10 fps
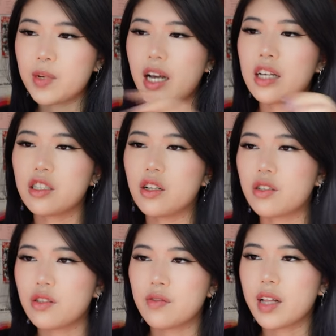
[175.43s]
but it has
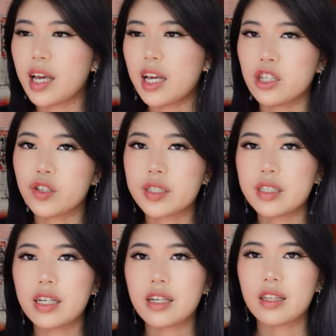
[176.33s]
lots of like
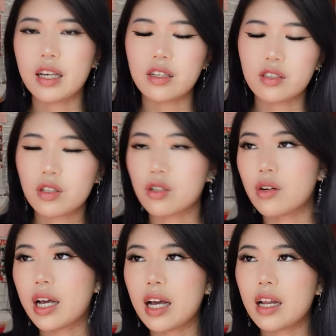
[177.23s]
interesting things to
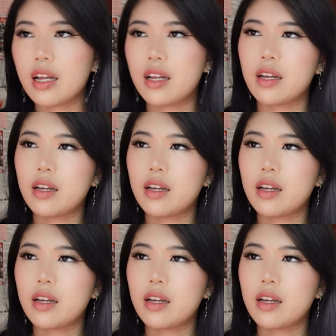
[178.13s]
look at and